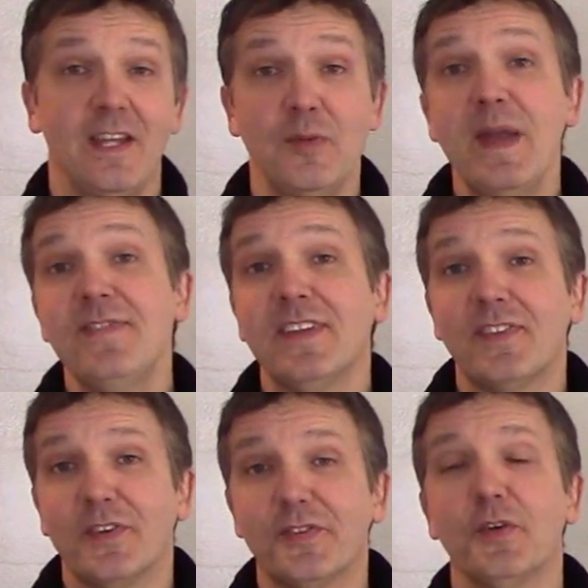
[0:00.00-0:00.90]
Now you may think
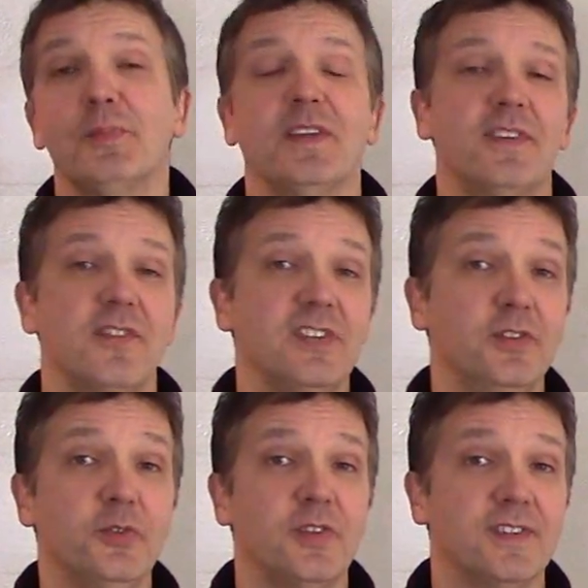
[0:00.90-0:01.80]
that a surplus of these
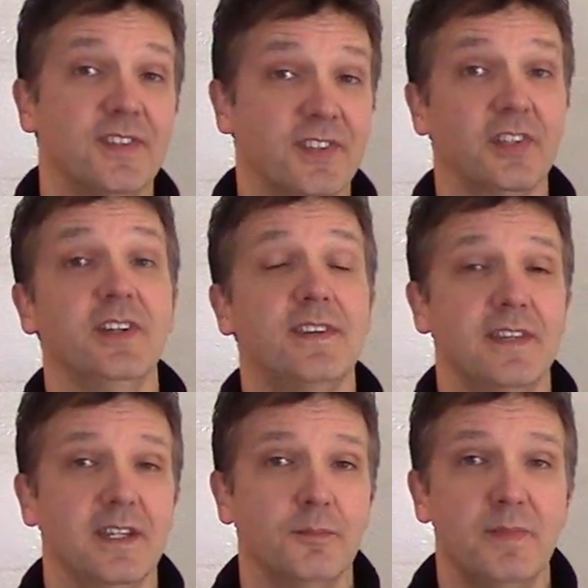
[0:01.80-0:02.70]
nutrients is a good
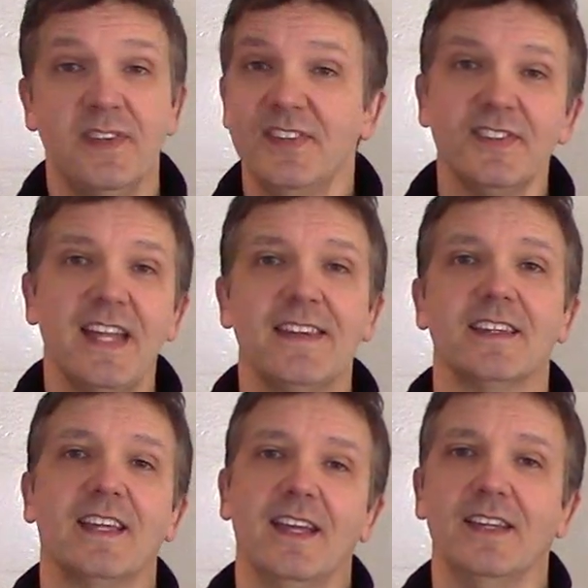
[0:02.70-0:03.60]
thing, but this is not
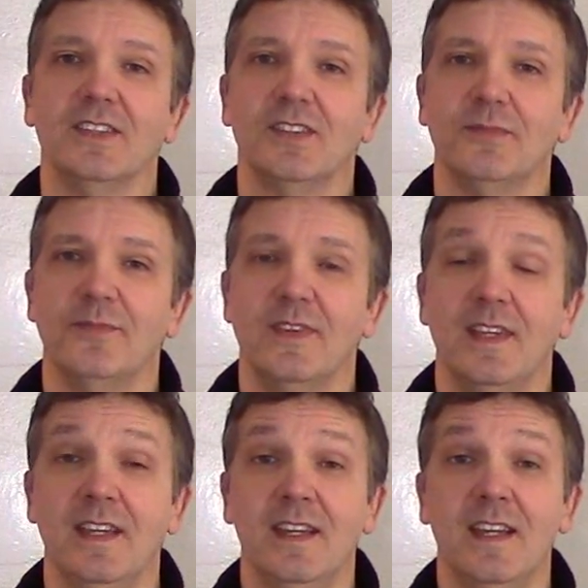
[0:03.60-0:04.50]
the case.
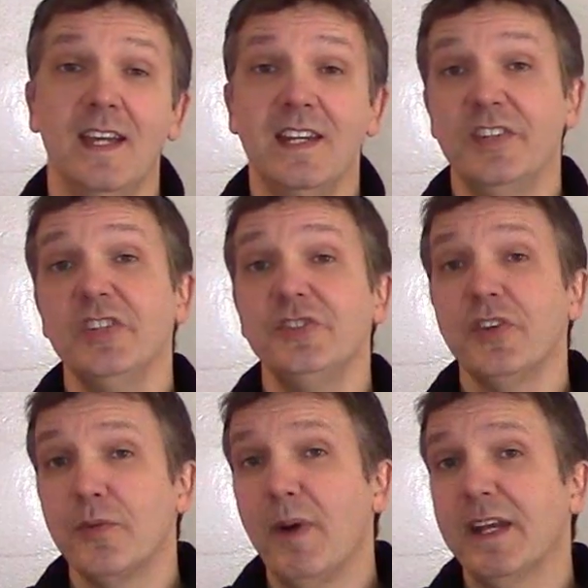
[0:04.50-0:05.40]
In addition
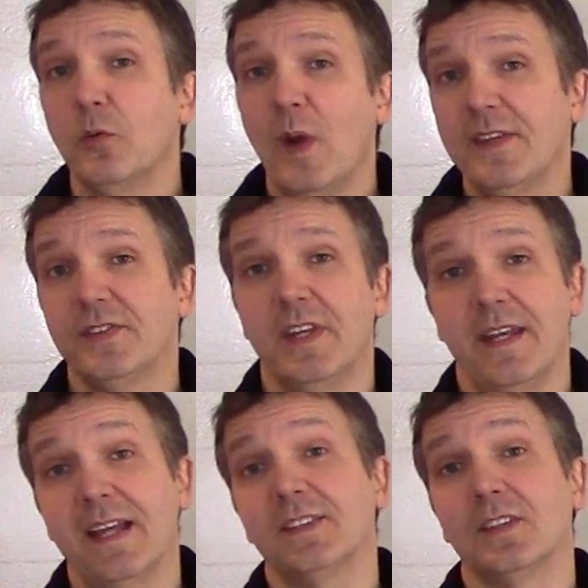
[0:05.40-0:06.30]
to the money wasted
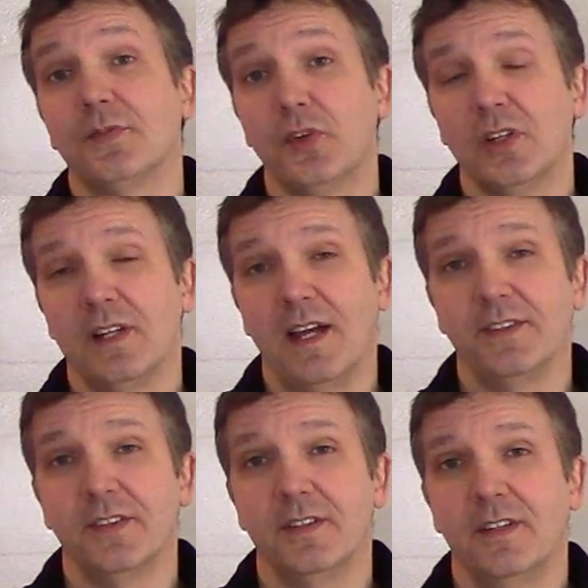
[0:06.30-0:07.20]
on excess
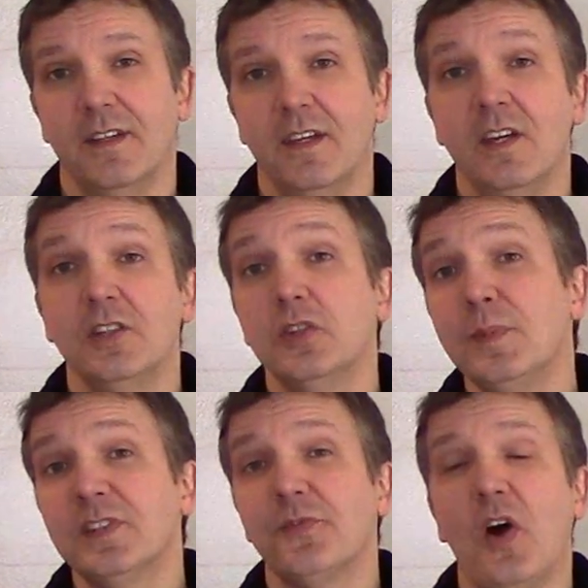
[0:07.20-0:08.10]
fertilizer, too
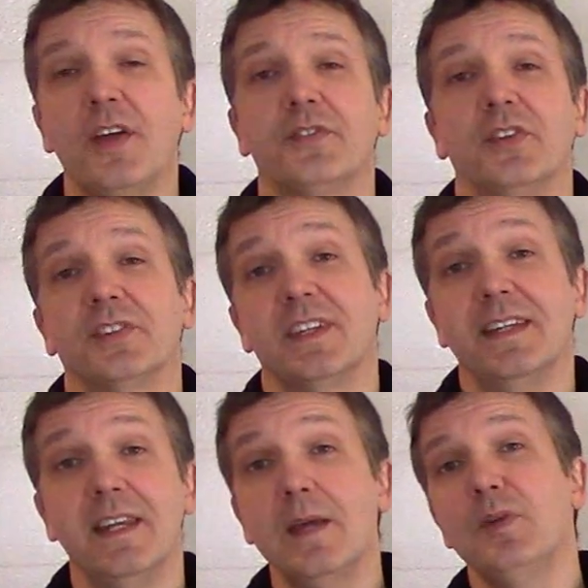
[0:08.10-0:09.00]
much phosphorus
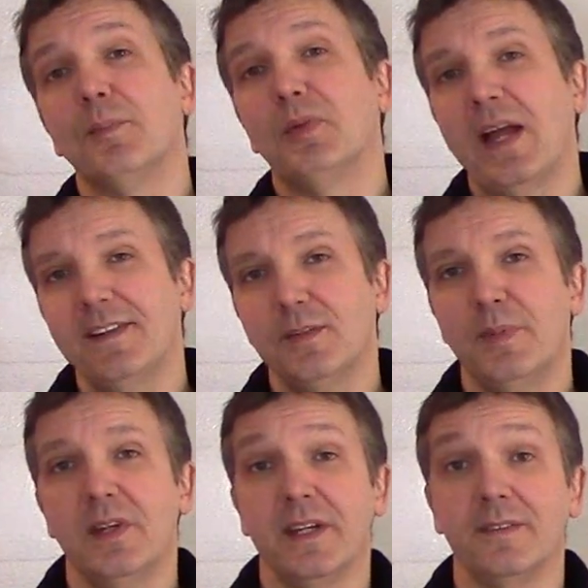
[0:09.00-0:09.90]
can inhibit a plant's
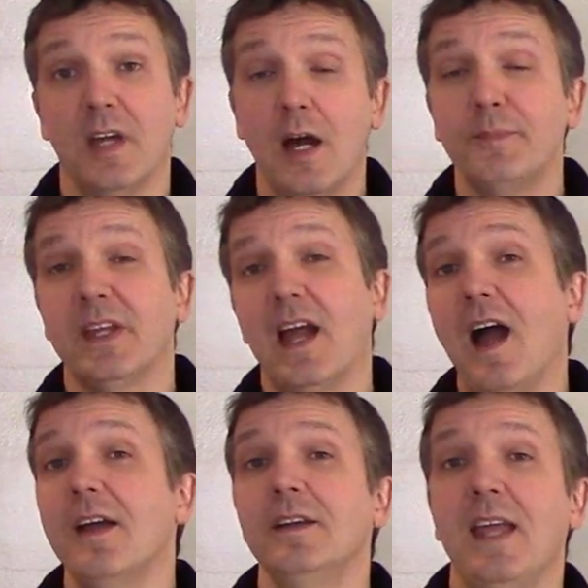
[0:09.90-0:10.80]
ability to uptake
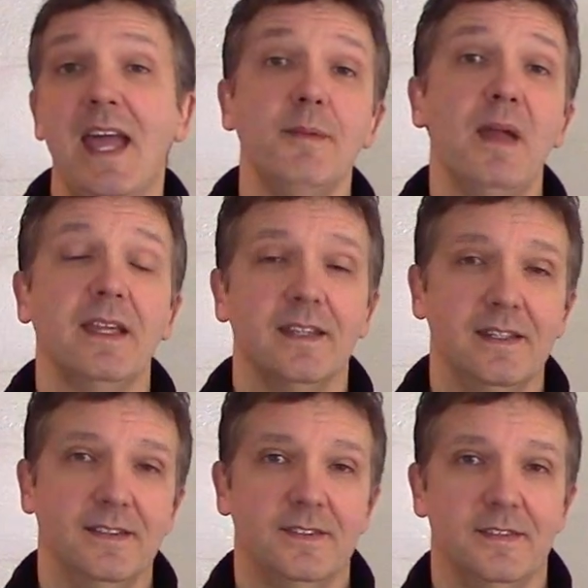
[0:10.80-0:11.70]
iron and
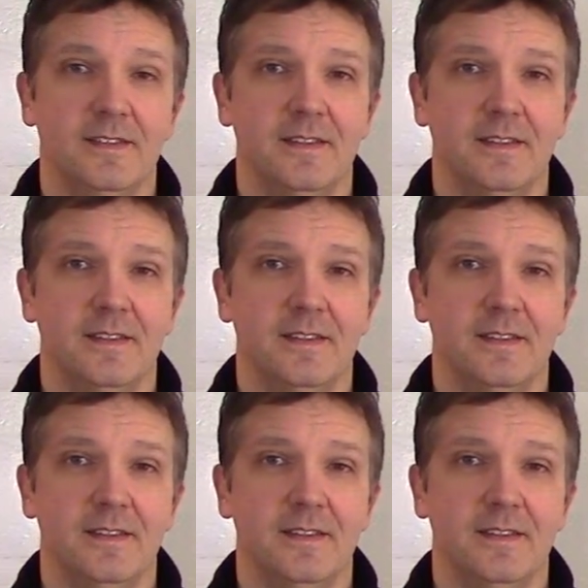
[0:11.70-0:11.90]
manganese.